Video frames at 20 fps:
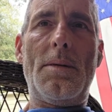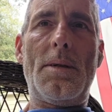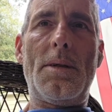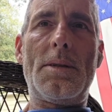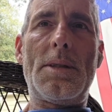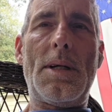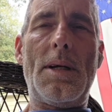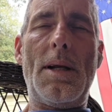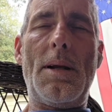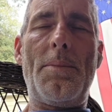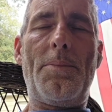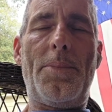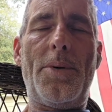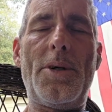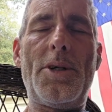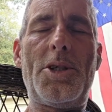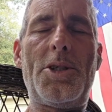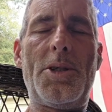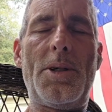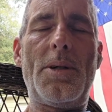Because I'm
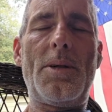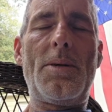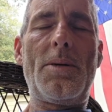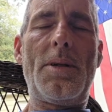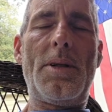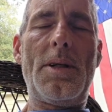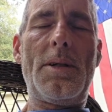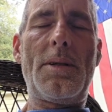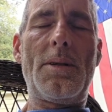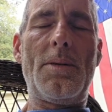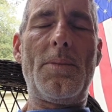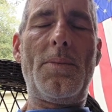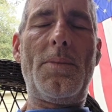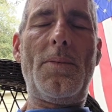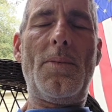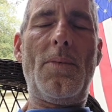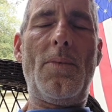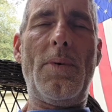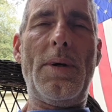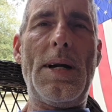pretty sure that
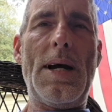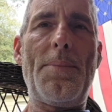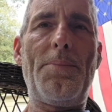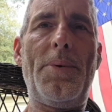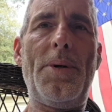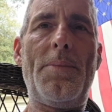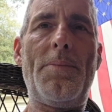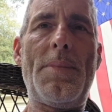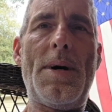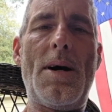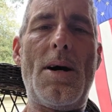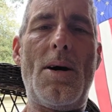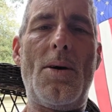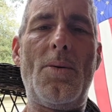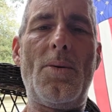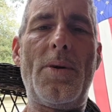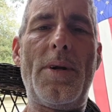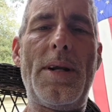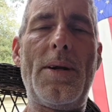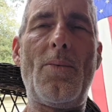when I put my
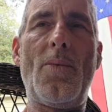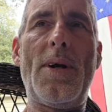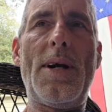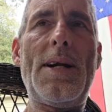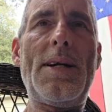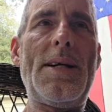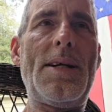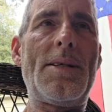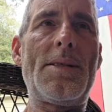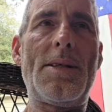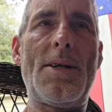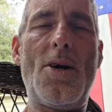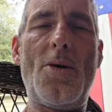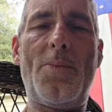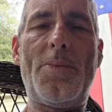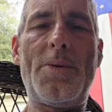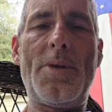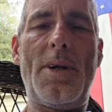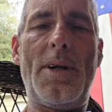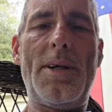old one in, what I did is I
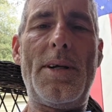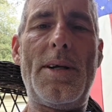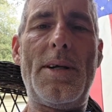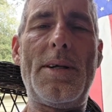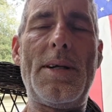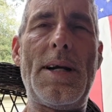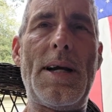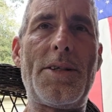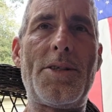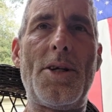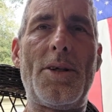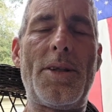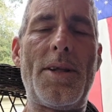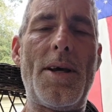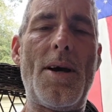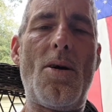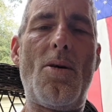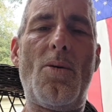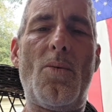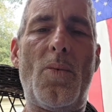opened the lid and I took
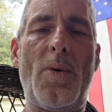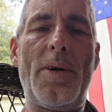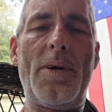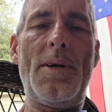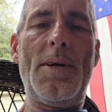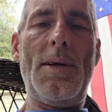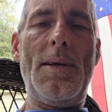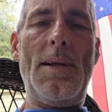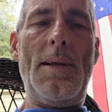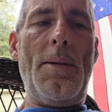the old one